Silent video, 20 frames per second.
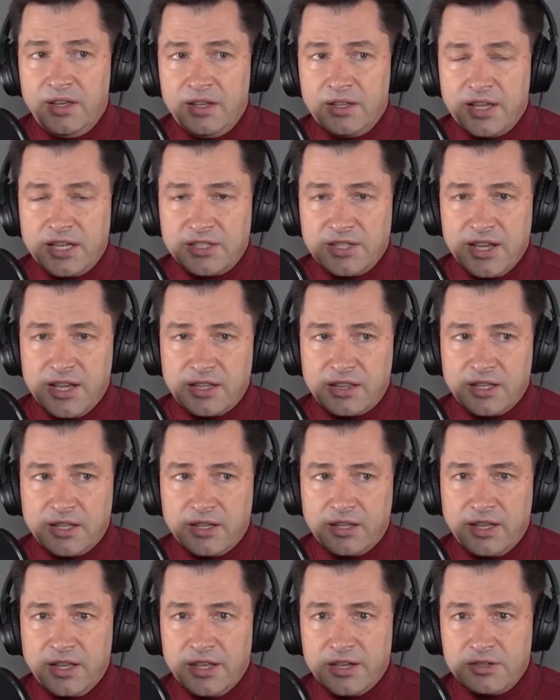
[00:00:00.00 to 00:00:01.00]
They take
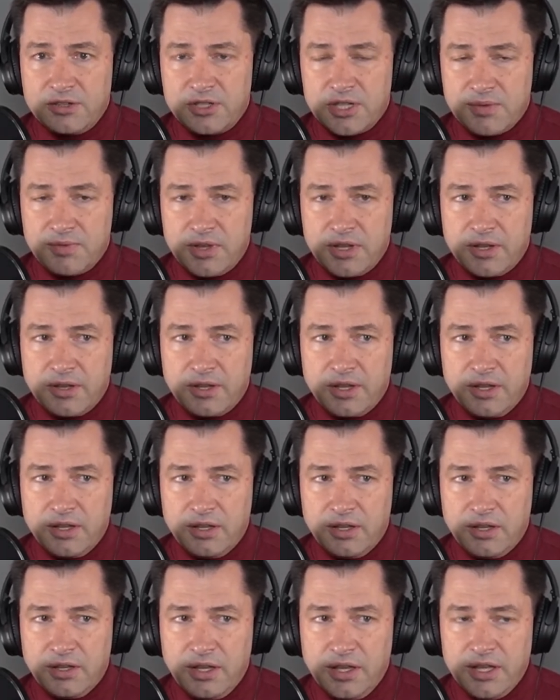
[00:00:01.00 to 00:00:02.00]
some of the
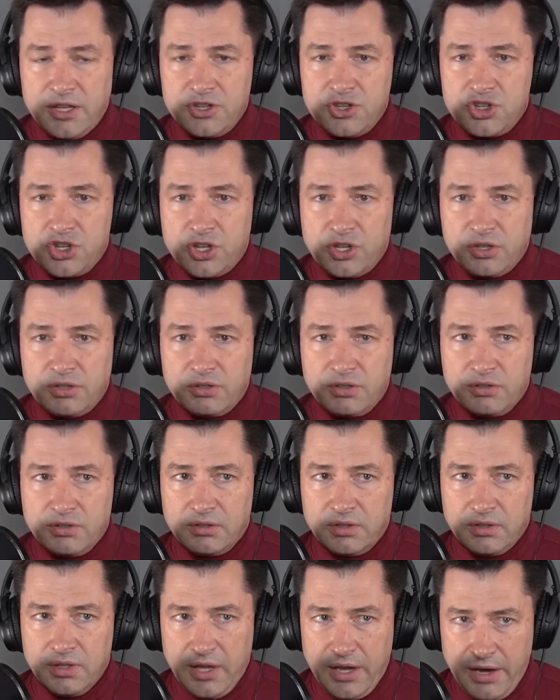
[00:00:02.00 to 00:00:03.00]
engine
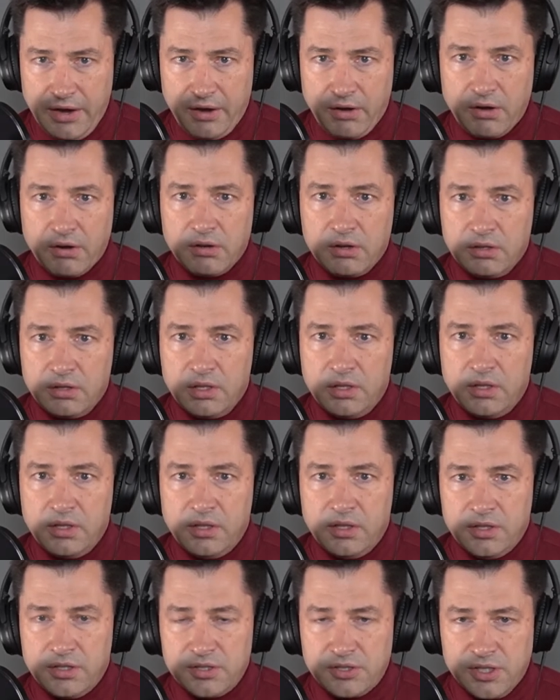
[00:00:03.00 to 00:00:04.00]
air,
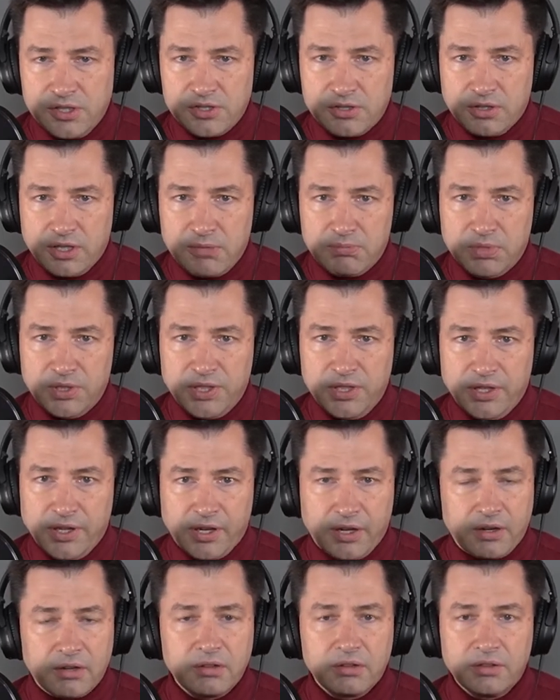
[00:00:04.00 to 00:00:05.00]
essentially bleed
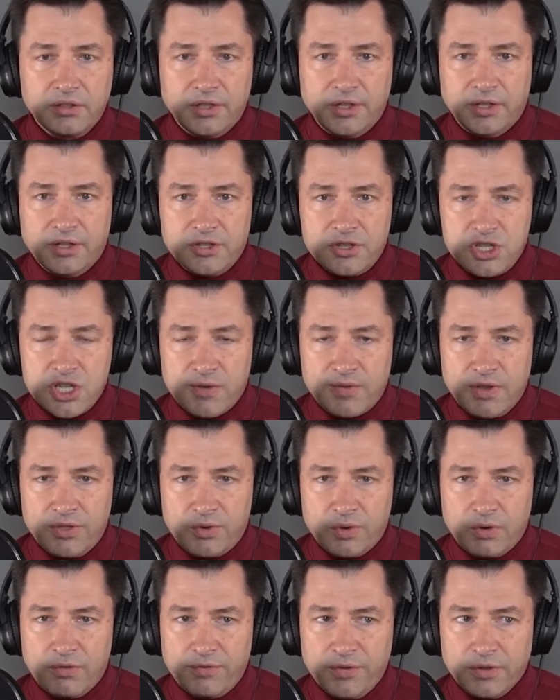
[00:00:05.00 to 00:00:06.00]
air, and shove it
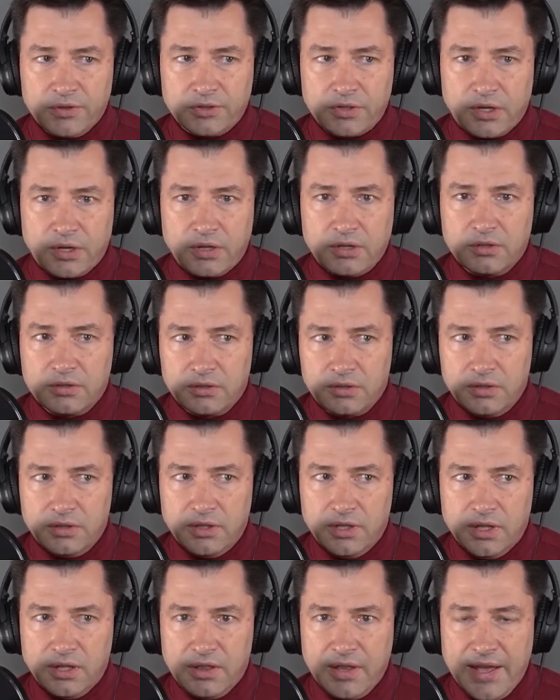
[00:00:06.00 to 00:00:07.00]
through a filter,
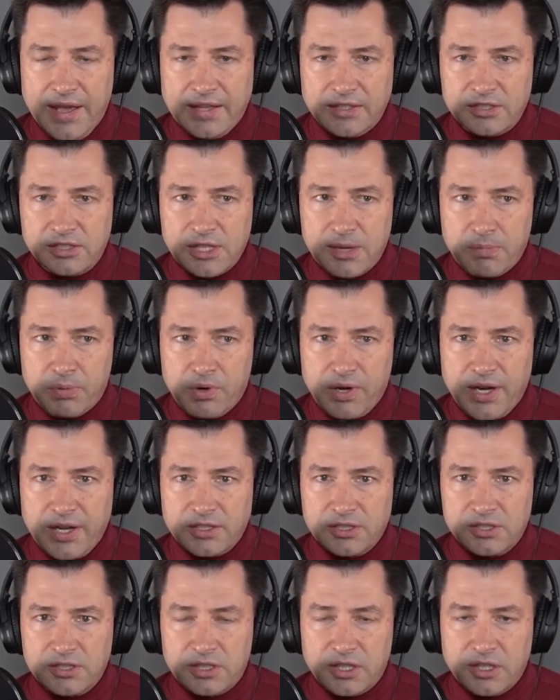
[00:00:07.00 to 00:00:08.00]
and that separates